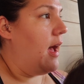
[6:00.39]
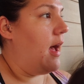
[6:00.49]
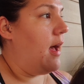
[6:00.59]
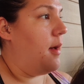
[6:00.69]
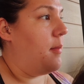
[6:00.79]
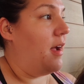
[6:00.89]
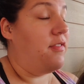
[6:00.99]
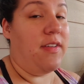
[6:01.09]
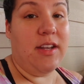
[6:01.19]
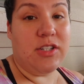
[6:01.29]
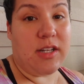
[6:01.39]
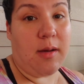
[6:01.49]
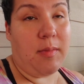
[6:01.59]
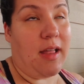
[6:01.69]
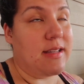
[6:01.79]
Um, I finished
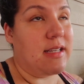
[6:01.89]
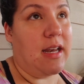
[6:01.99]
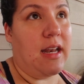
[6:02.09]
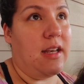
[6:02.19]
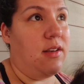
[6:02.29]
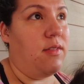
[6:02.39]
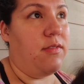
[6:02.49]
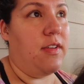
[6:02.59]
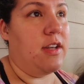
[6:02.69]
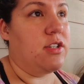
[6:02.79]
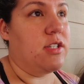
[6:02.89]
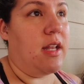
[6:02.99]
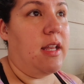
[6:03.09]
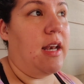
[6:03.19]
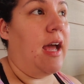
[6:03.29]
up, last night I didn't even finish
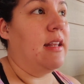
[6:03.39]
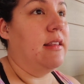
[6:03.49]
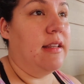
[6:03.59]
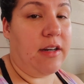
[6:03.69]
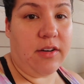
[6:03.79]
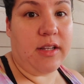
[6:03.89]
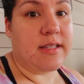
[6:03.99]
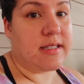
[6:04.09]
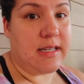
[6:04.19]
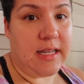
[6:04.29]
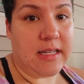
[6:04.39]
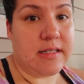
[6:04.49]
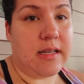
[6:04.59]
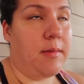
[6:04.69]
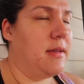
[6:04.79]
studying. I literally
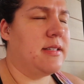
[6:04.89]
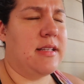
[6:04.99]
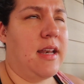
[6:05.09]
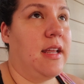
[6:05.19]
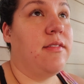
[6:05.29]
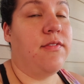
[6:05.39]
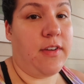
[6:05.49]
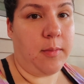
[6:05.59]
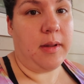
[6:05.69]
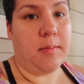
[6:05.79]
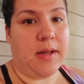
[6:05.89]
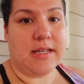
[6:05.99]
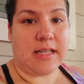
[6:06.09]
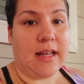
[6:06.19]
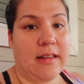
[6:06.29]
sneezed, I mean studying, filming
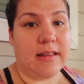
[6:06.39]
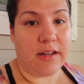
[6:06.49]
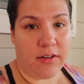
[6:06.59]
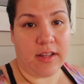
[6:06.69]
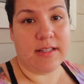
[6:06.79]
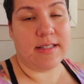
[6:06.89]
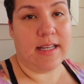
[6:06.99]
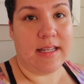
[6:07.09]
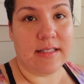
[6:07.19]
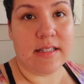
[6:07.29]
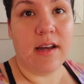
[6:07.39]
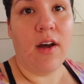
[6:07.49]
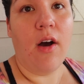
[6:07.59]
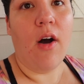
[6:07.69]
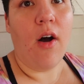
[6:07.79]
because I literally sneezed
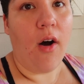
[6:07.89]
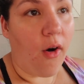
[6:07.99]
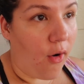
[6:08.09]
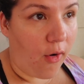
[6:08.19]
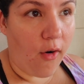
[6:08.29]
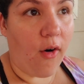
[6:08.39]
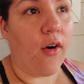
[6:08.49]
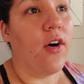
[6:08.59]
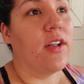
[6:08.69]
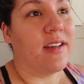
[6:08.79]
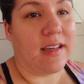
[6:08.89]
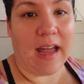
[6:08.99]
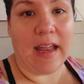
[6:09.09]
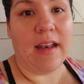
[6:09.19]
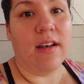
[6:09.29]
all
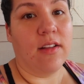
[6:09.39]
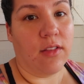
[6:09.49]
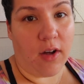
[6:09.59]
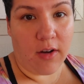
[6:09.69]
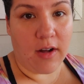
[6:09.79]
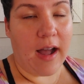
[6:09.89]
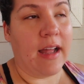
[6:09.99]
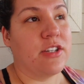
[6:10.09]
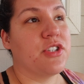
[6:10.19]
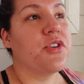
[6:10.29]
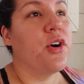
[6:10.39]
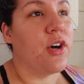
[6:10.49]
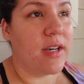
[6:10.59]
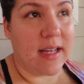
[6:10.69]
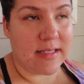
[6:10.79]
night long. I just
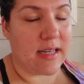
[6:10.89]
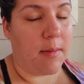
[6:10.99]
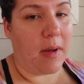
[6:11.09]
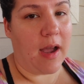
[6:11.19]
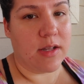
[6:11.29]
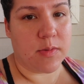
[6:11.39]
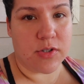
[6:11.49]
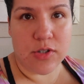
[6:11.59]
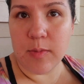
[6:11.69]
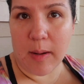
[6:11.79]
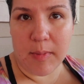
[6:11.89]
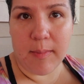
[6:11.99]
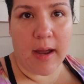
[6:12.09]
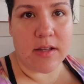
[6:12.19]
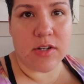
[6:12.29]
could not stop. My eyes were super, I mean,
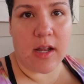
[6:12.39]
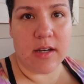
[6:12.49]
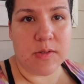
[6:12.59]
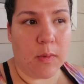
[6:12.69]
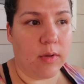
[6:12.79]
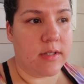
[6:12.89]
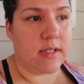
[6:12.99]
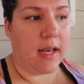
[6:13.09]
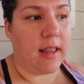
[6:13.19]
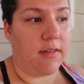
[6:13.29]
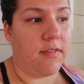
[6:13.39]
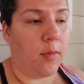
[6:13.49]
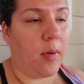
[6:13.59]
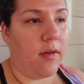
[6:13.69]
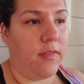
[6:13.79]
my eyes are kind of swollen today. They
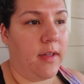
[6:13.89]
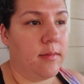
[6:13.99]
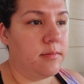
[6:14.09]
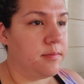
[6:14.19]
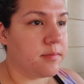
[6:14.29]
feel puffy.